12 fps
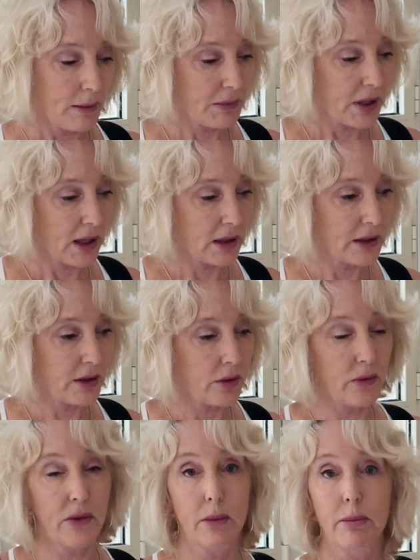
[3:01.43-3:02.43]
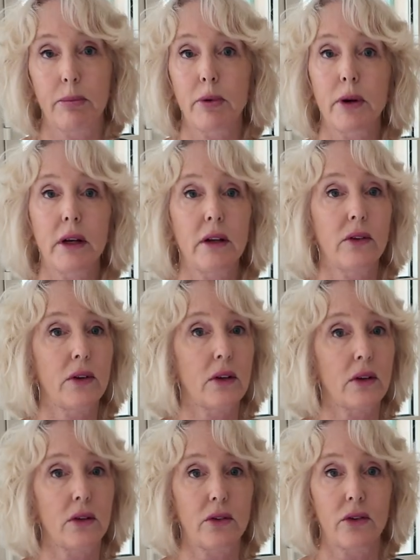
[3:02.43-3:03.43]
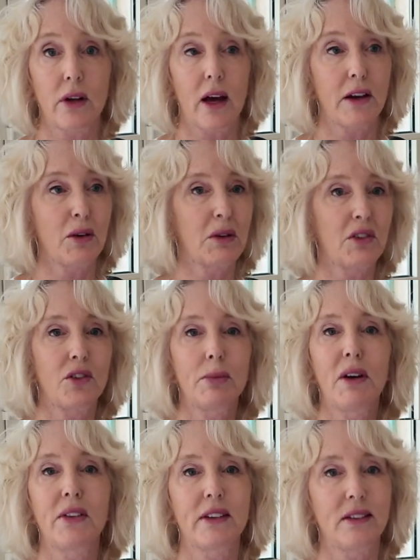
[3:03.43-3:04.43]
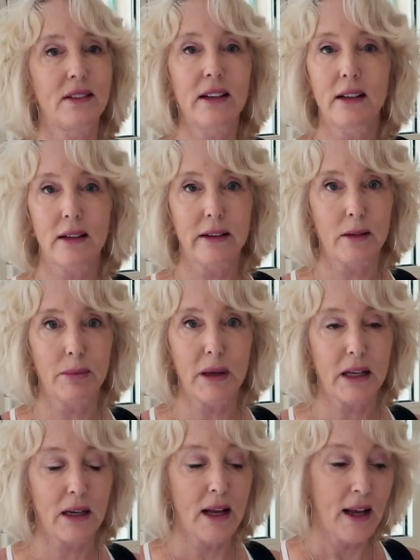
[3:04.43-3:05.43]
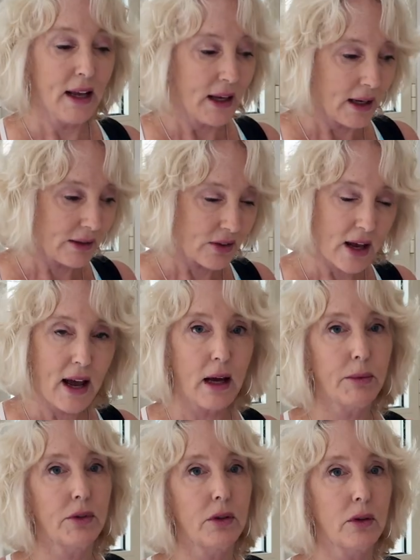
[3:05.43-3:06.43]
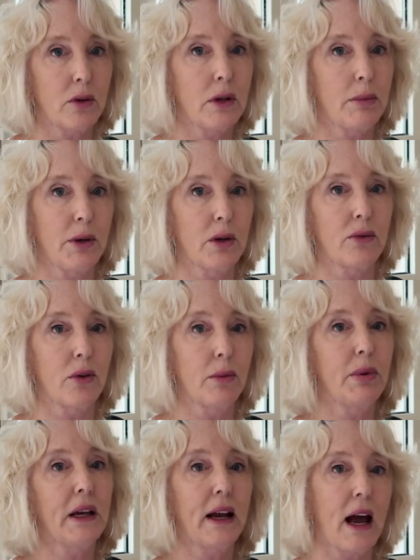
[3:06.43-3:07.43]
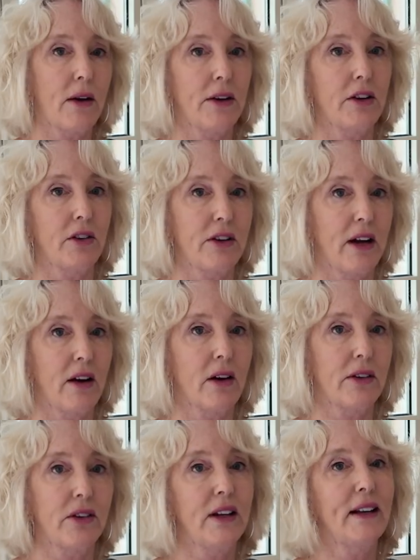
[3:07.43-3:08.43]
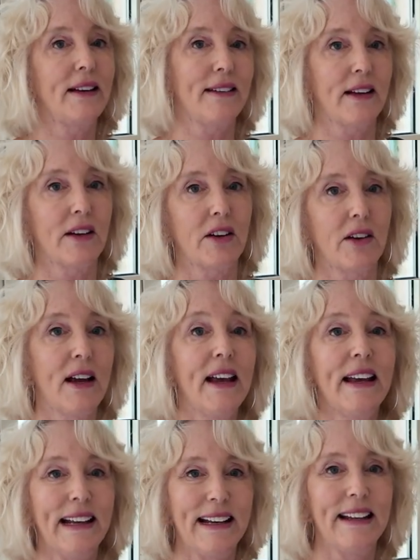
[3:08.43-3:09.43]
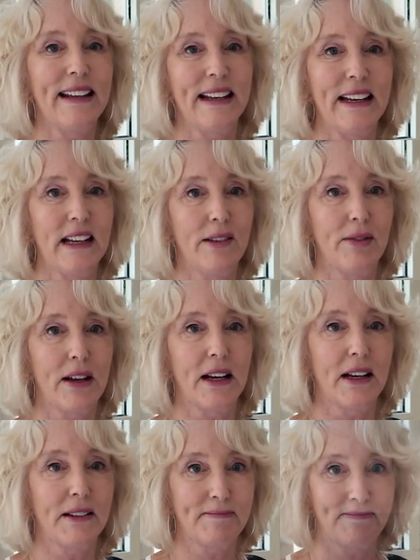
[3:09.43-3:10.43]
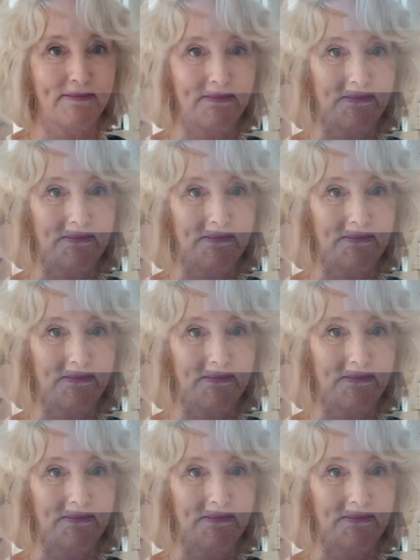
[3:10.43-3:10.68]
I'm telling you, the breezes, you can smell the sea a little bit. It's absolutely beautiful being out on your terrace eating dinner in the evening.